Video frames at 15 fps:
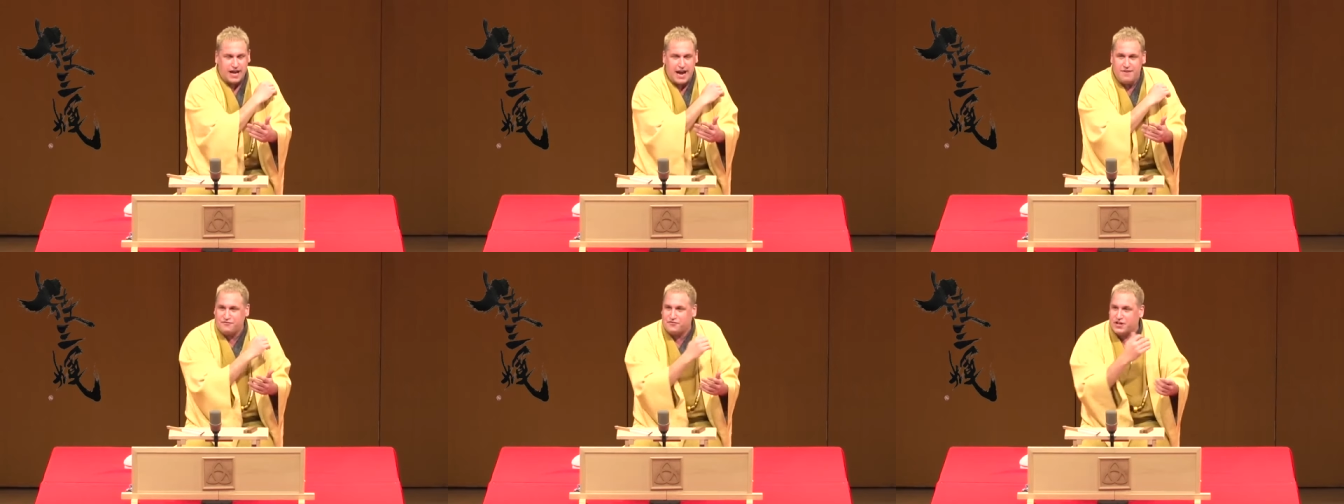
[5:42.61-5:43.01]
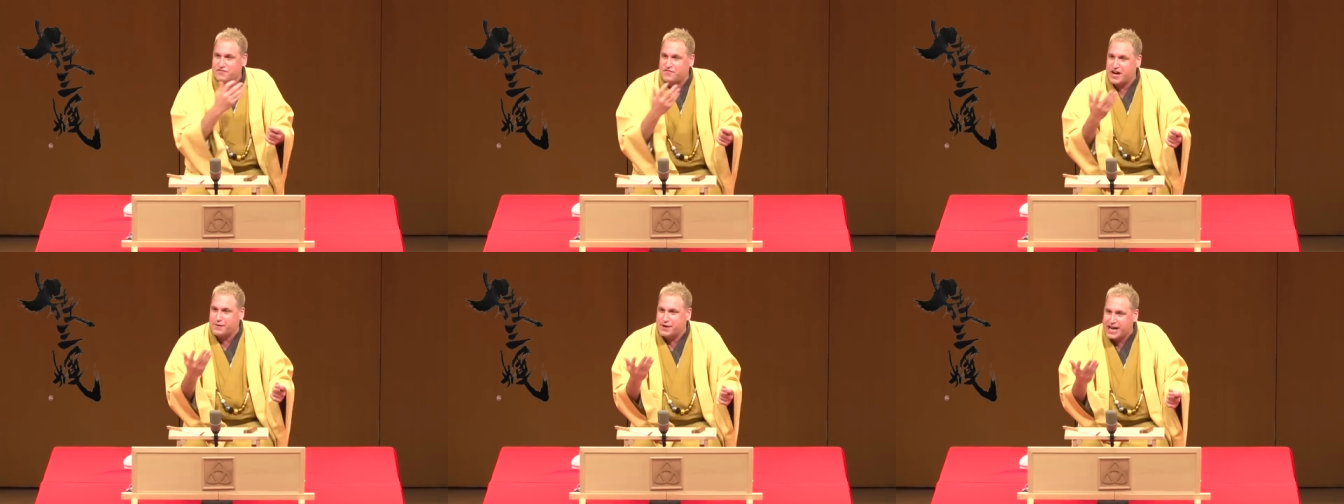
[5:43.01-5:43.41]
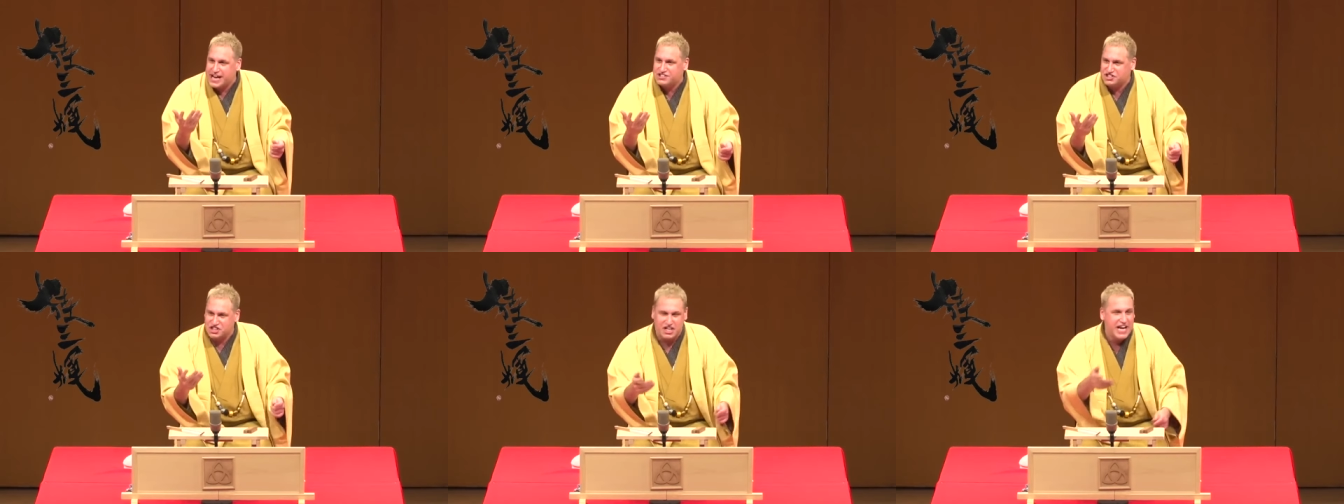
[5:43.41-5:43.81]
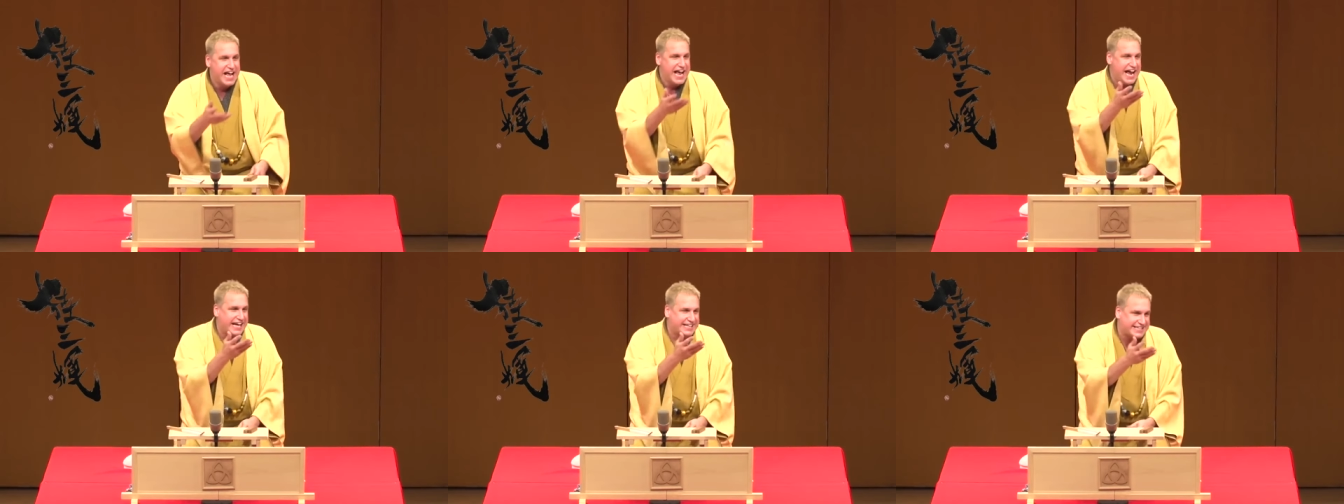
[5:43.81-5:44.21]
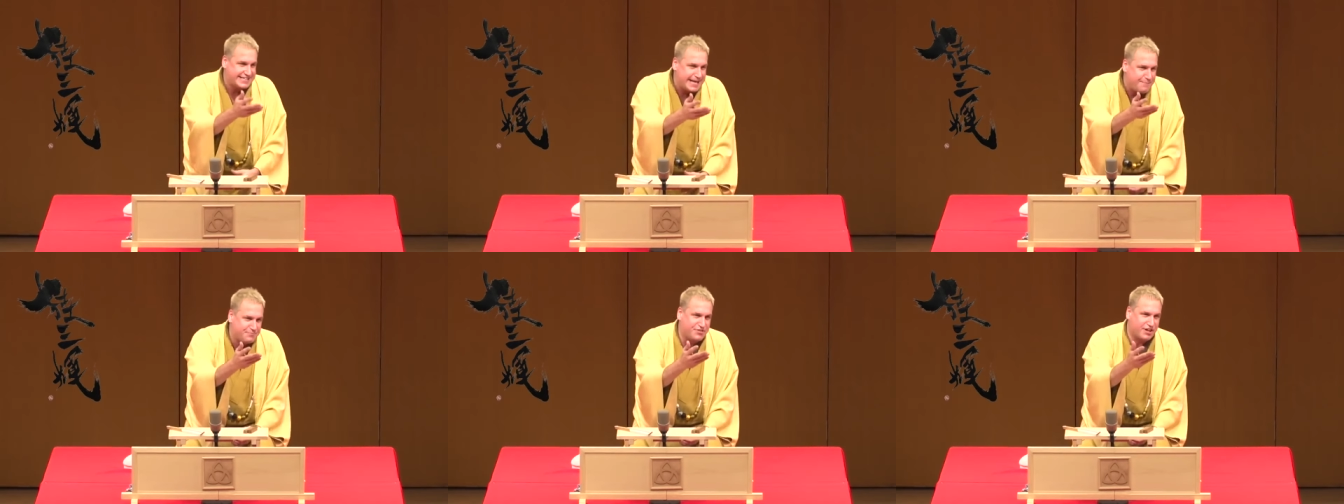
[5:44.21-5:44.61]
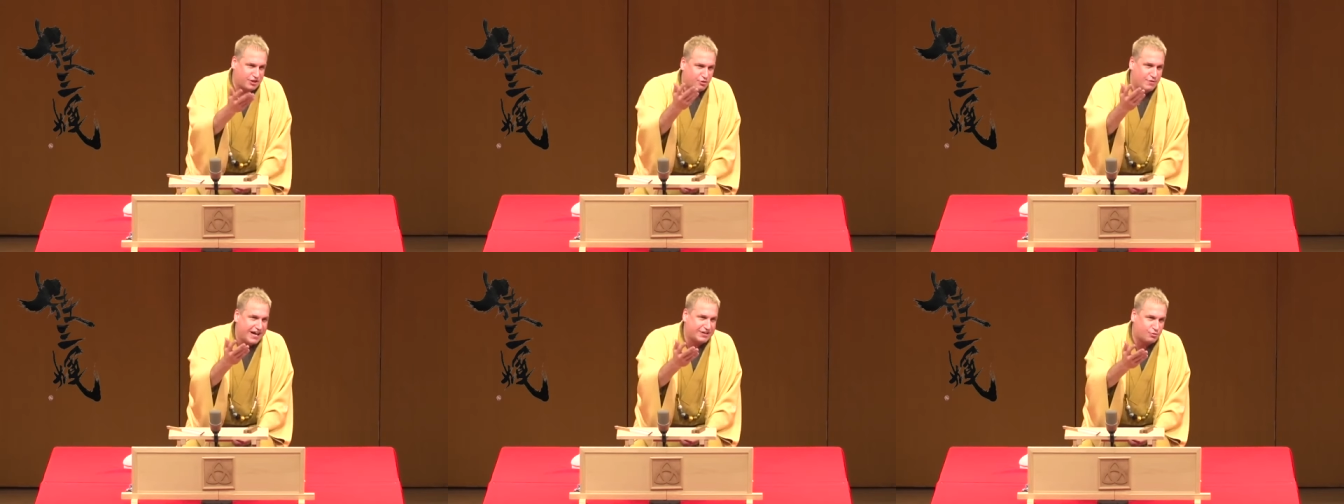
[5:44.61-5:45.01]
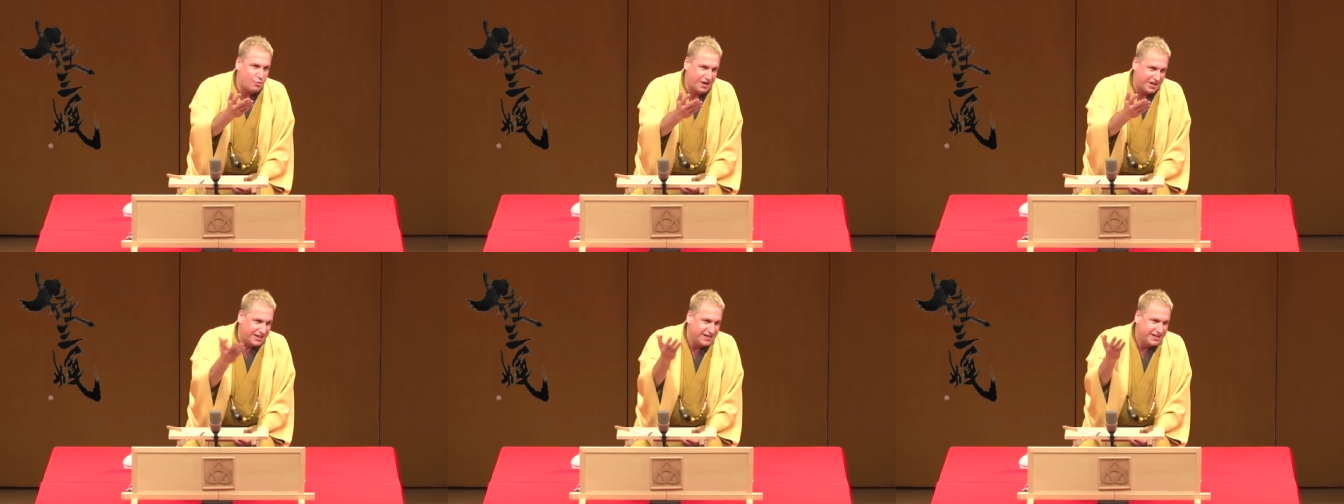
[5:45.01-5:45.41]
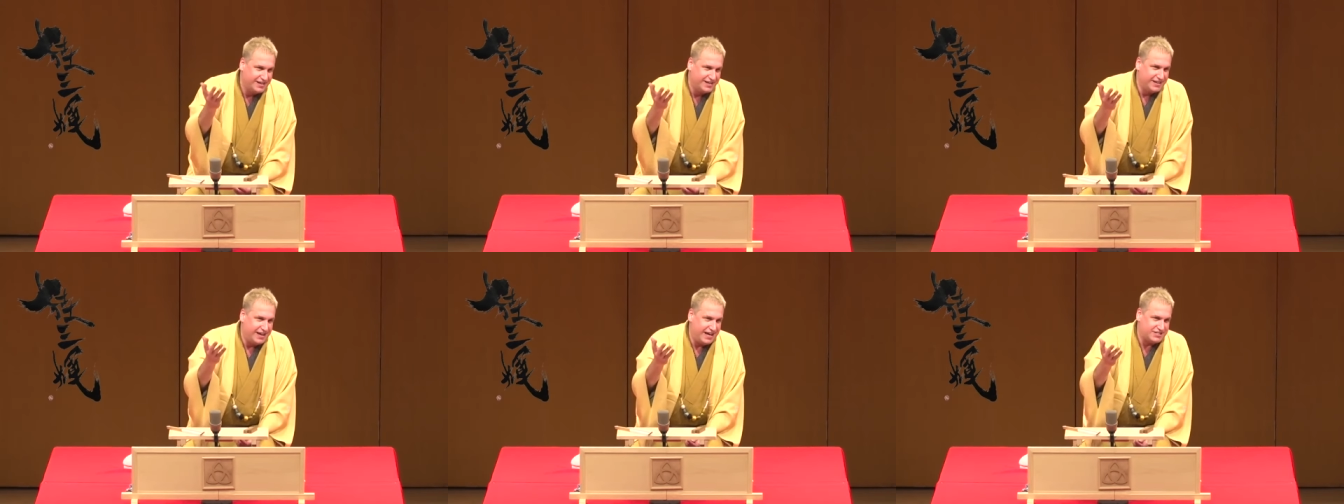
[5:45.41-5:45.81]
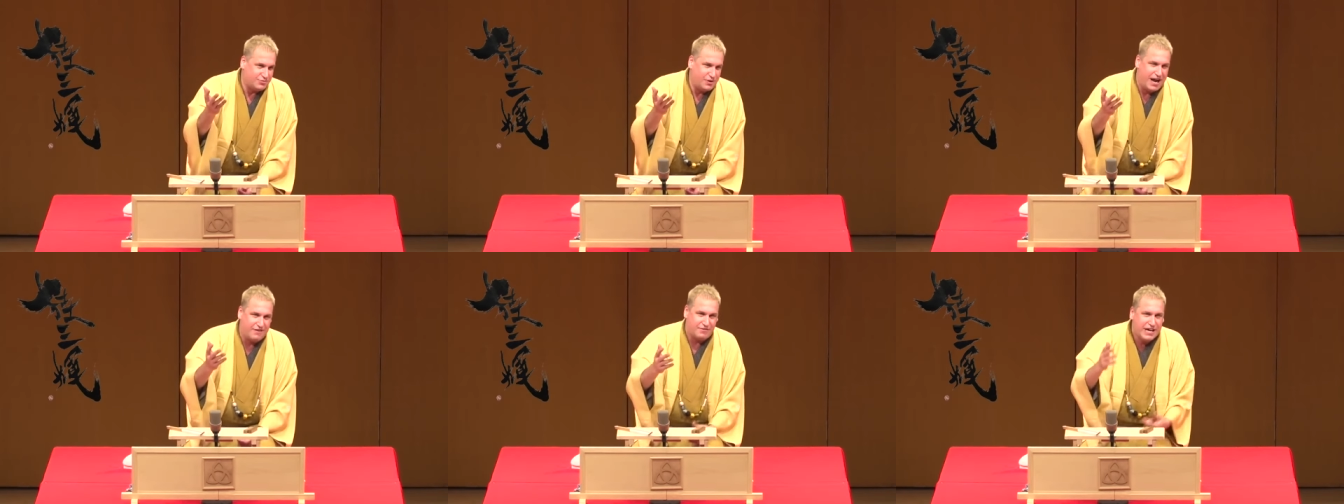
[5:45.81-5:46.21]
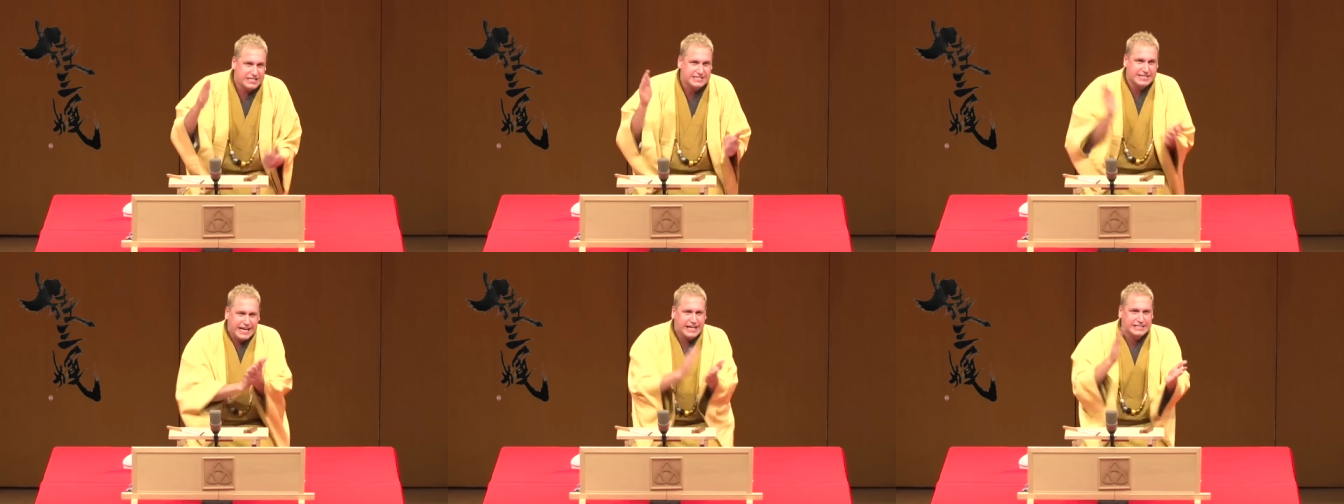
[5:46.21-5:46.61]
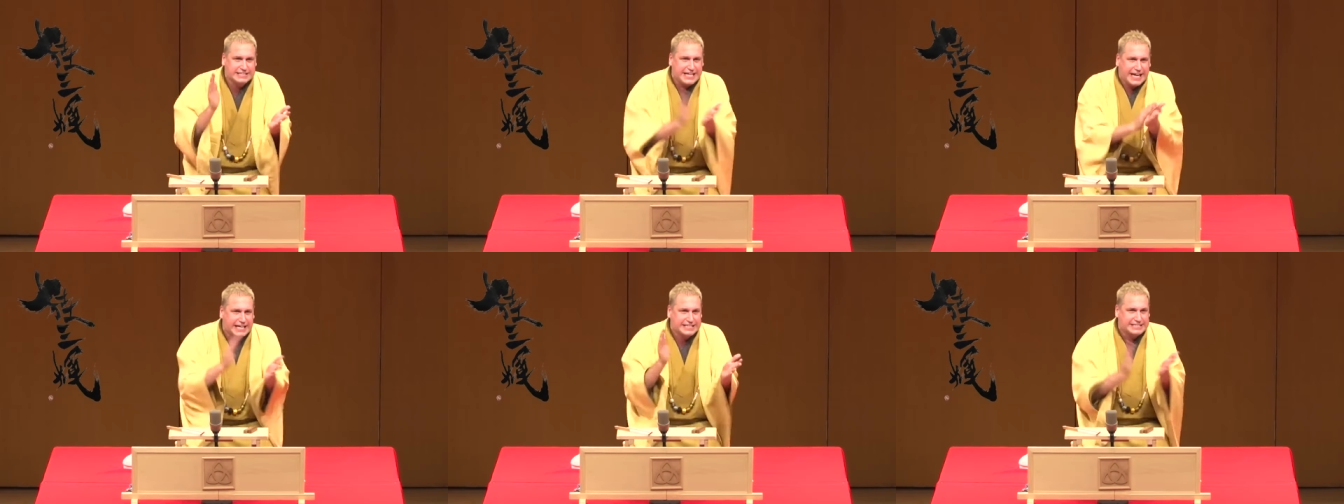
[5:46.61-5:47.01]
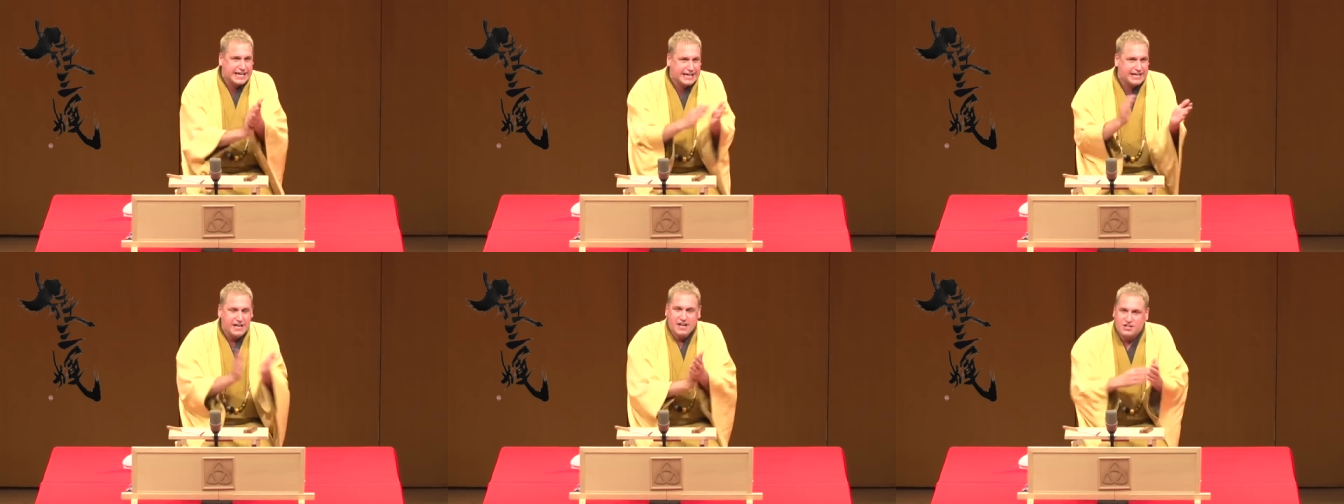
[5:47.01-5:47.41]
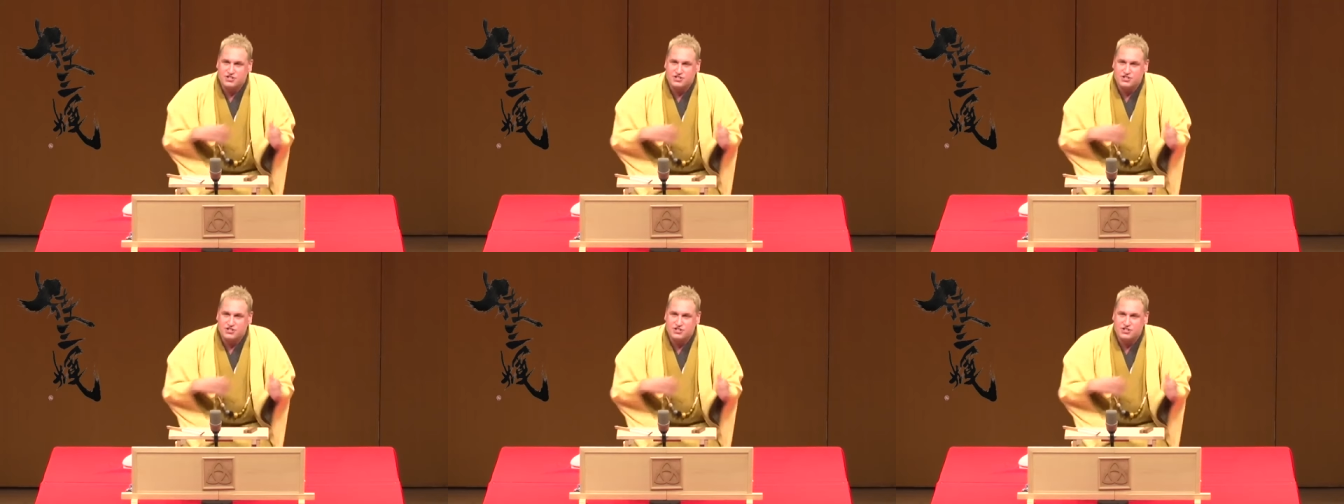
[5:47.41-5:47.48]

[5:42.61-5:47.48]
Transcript: Every variation except the correct one as we would have, right? Second, second, second.